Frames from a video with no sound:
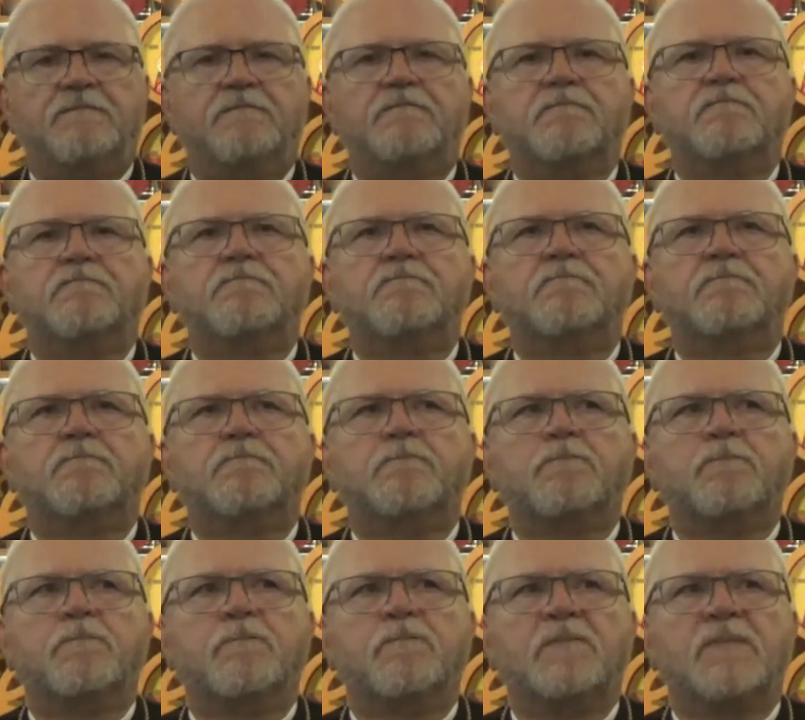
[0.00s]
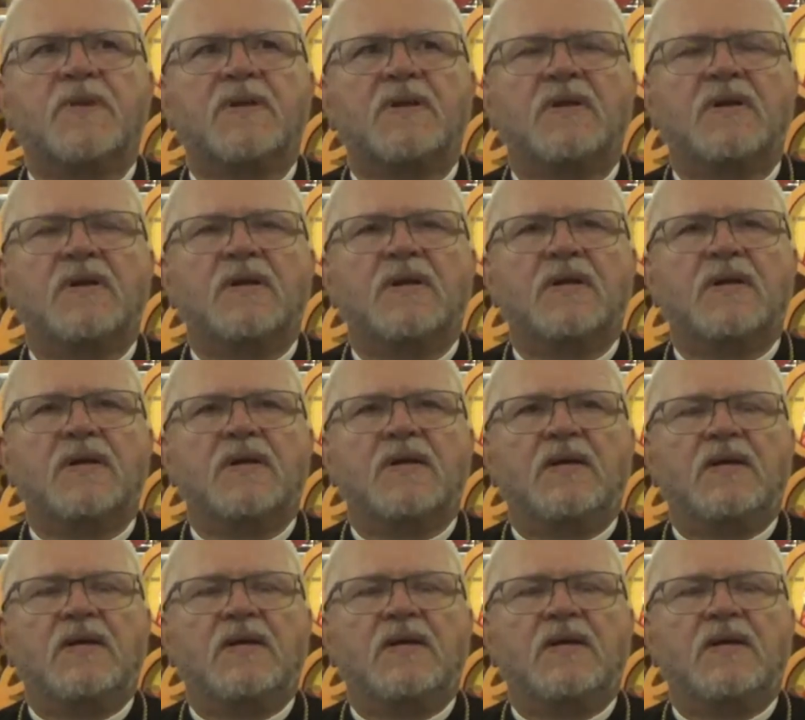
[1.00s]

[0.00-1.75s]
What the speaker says: Nobody speaks.